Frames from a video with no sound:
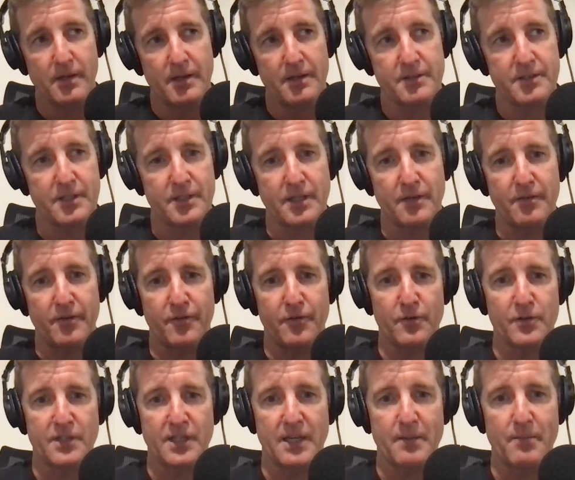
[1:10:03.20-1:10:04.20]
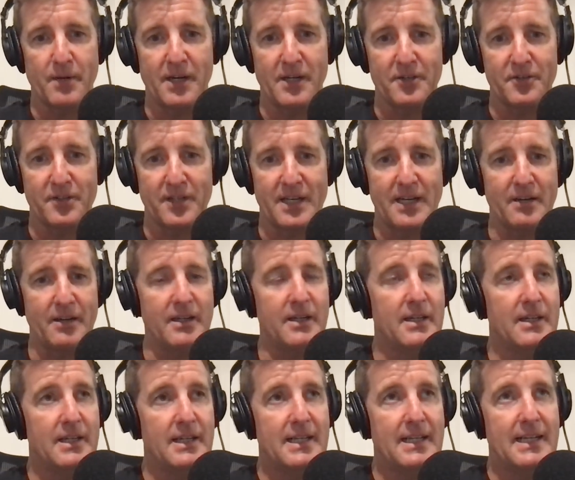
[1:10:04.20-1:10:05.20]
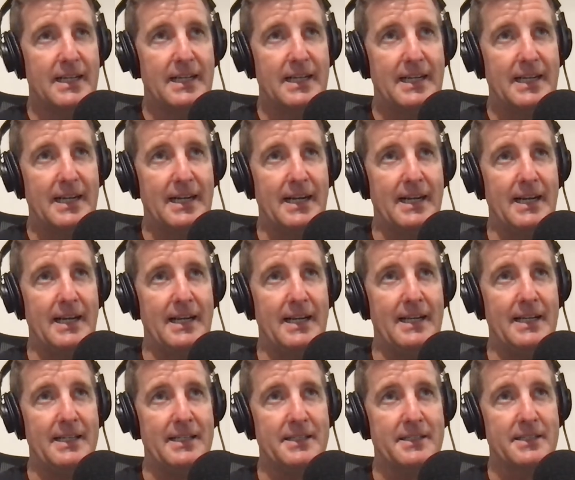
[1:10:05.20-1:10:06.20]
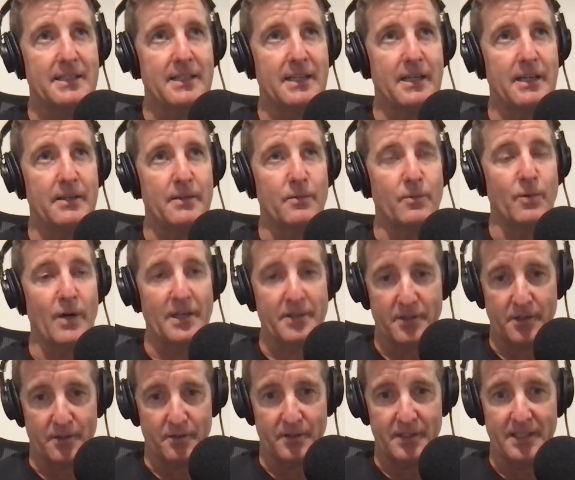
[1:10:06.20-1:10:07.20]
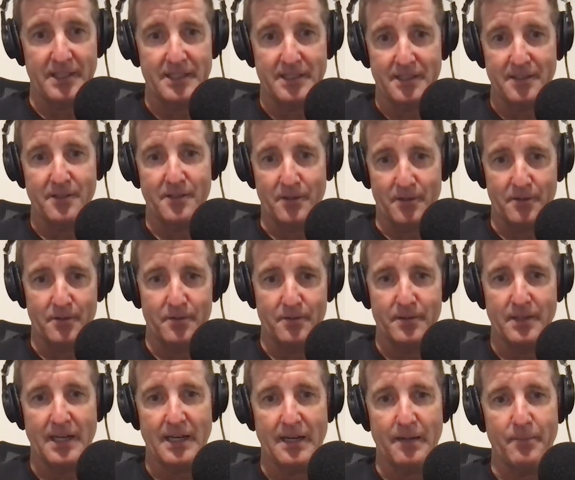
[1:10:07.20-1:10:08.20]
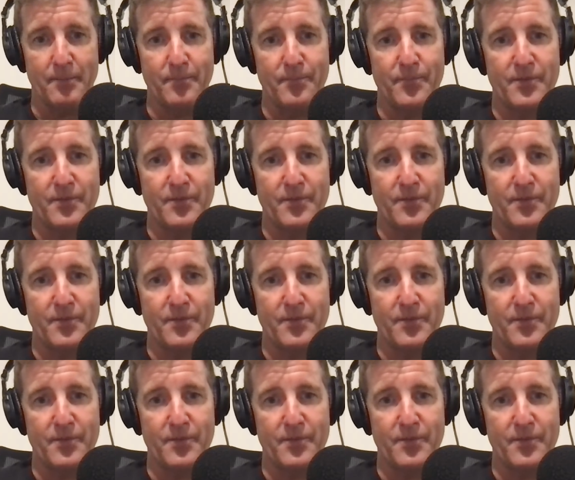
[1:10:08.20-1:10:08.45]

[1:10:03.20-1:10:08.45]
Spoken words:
just over 14 miles an hour, and at 1 degrees, up.